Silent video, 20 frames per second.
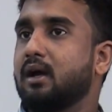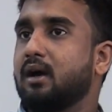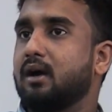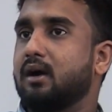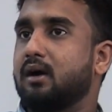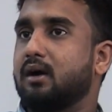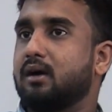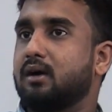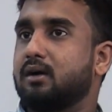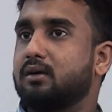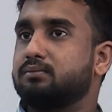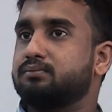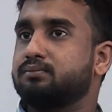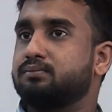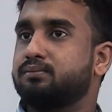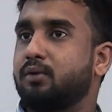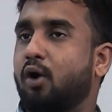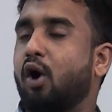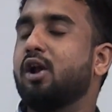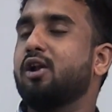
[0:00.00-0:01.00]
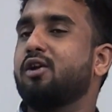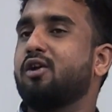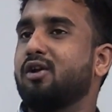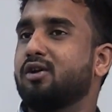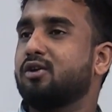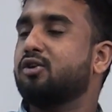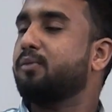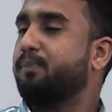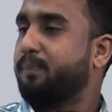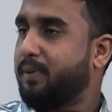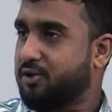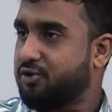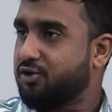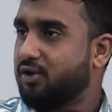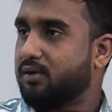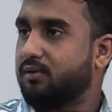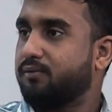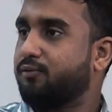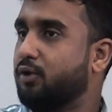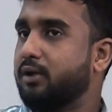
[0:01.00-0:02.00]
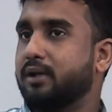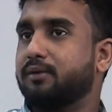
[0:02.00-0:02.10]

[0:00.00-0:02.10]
all in all, a good picture for